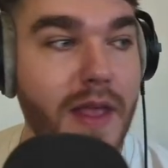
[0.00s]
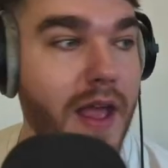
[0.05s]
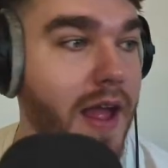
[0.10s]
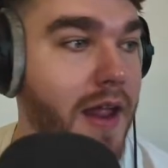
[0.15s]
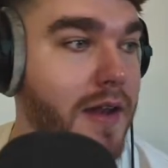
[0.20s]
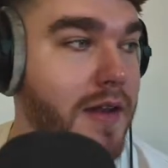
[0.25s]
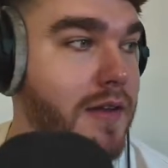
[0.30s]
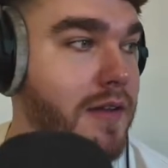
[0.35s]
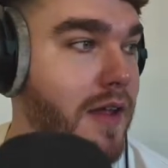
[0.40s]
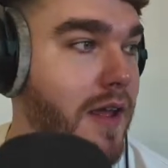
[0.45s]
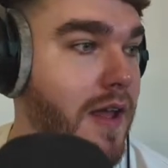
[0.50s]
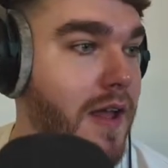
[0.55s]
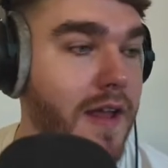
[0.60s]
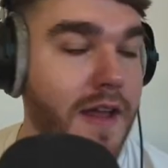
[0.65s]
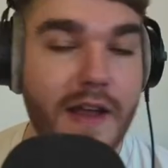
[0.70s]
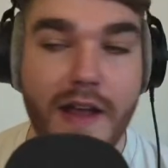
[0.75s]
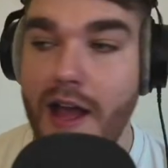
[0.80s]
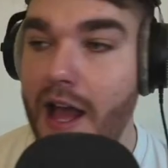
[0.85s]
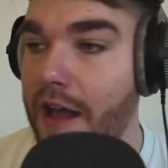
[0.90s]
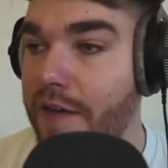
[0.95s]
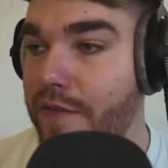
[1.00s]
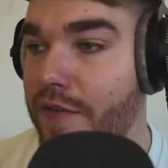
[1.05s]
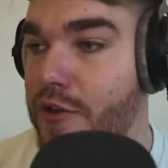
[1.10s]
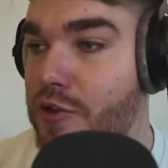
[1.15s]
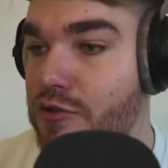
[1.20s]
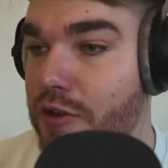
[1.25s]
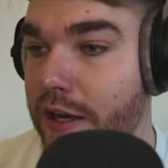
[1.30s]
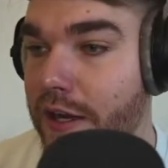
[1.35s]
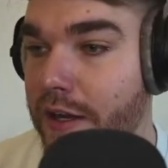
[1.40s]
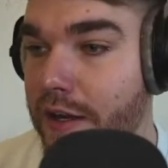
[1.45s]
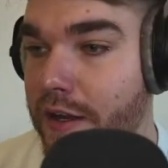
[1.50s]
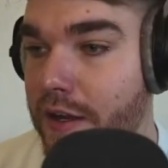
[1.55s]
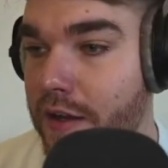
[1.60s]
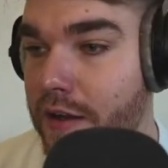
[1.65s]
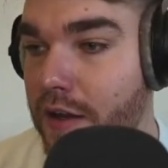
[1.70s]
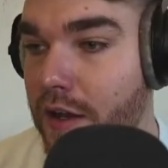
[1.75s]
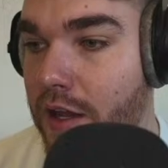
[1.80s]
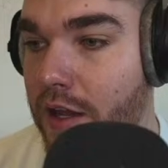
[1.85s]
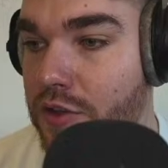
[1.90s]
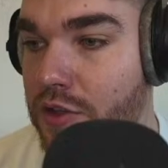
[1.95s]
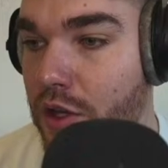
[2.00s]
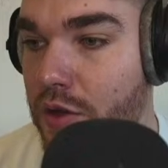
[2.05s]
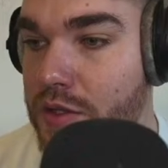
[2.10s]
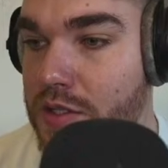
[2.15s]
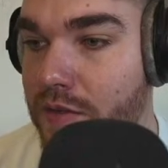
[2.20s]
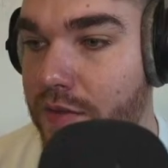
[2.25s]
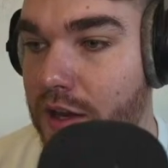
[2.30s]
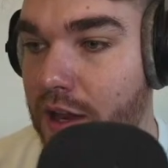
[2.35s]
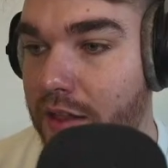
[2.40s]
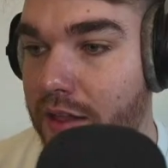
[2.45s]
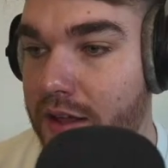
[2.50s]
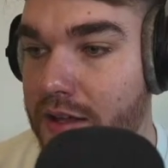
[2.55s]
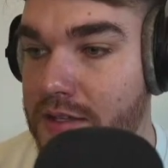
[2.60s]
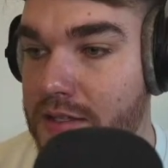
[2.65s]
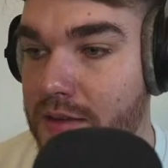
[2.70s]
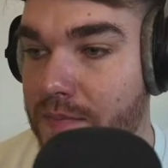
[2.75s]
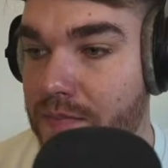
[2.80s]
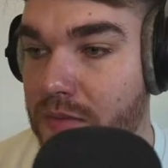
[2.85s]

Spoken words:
and have a drink and do something like this,